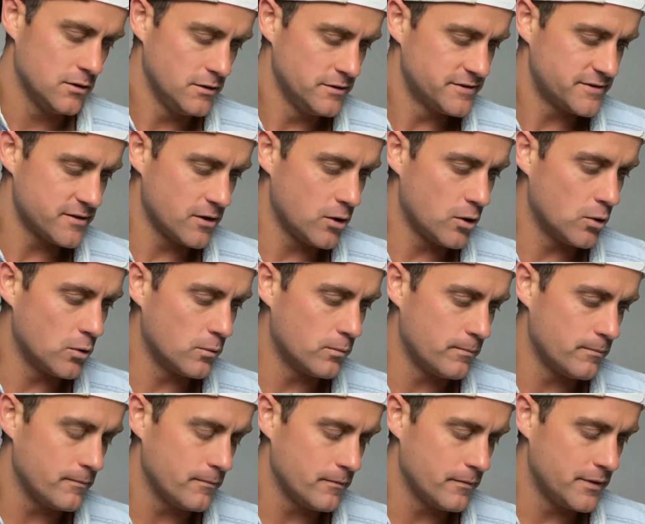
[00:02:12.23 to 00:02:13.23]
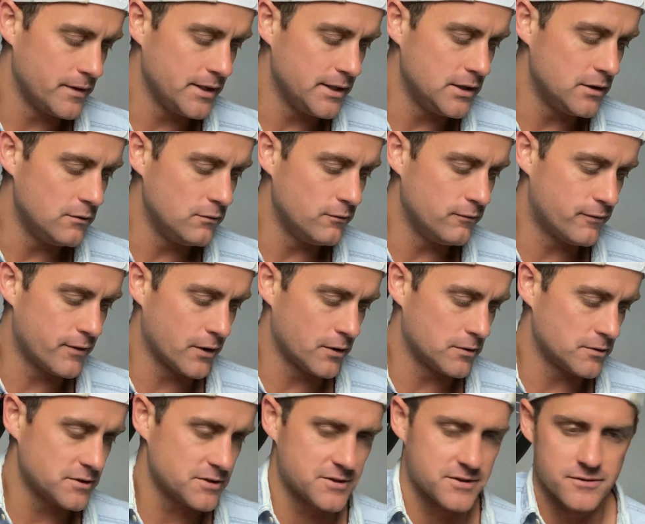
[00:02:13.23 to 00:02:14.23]
So the
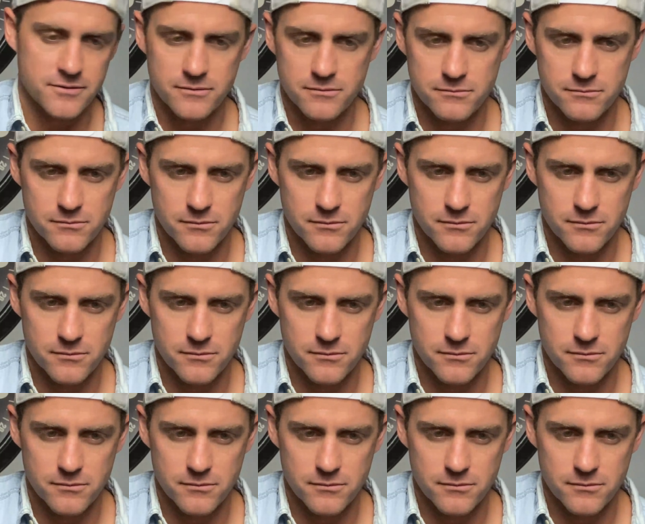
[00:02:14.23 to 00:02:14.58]
verse,